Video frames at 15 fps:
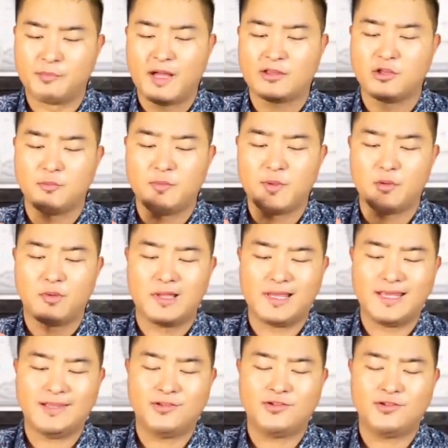is about to be
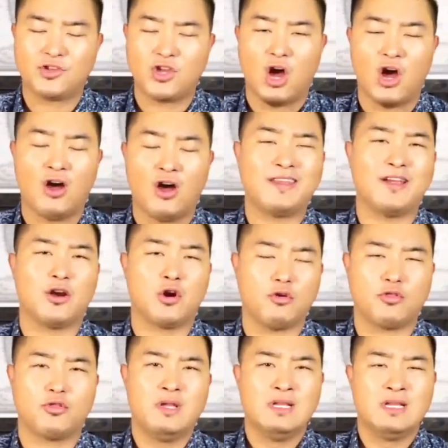released on the
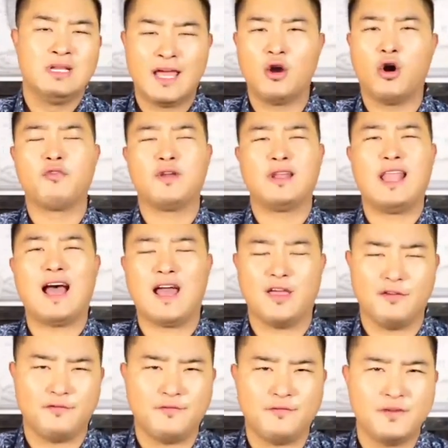earth and over your
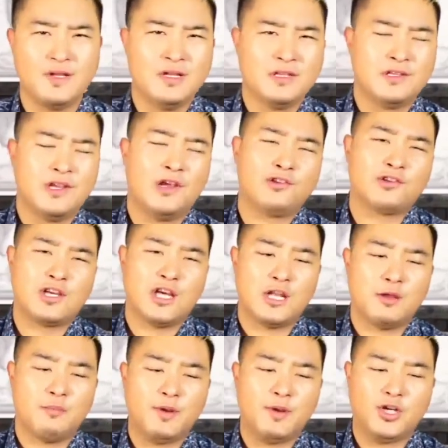life. There's
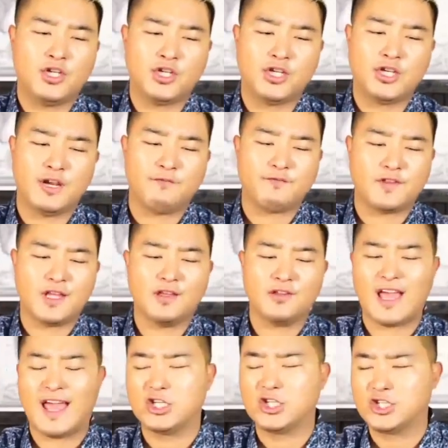going to be shiftings
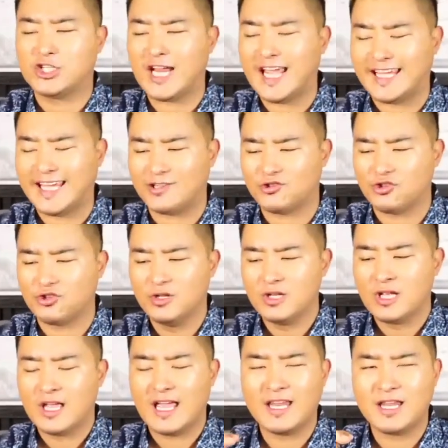and shakings
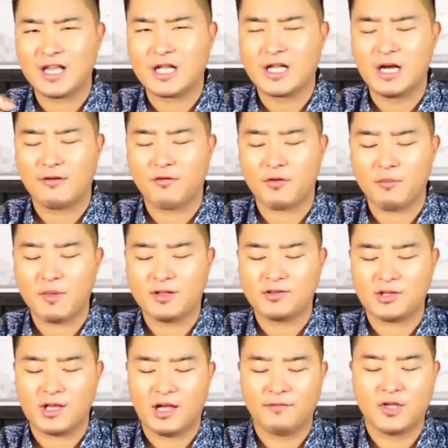in the
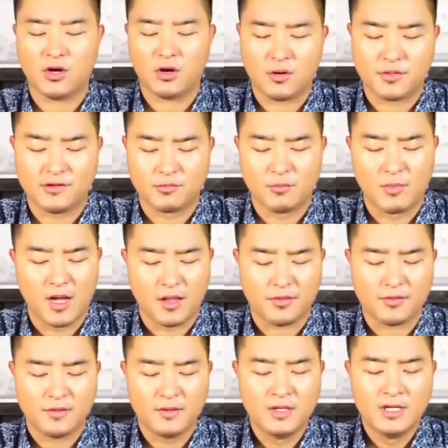governments of the earth this month.
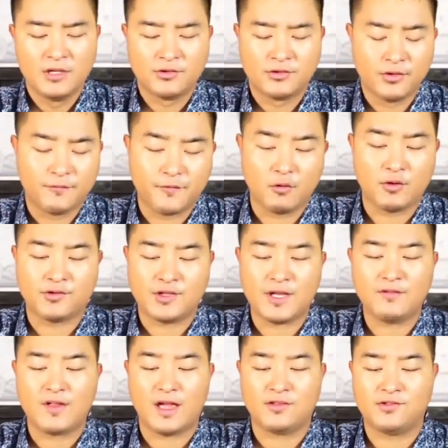So if you
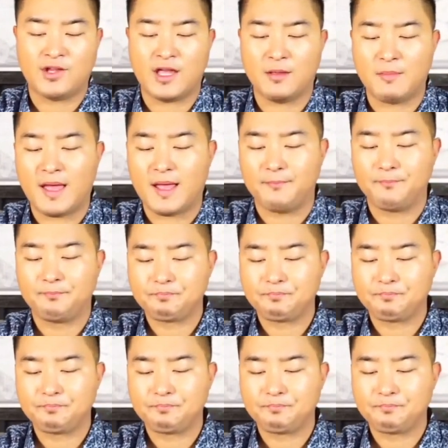receive that, say amen.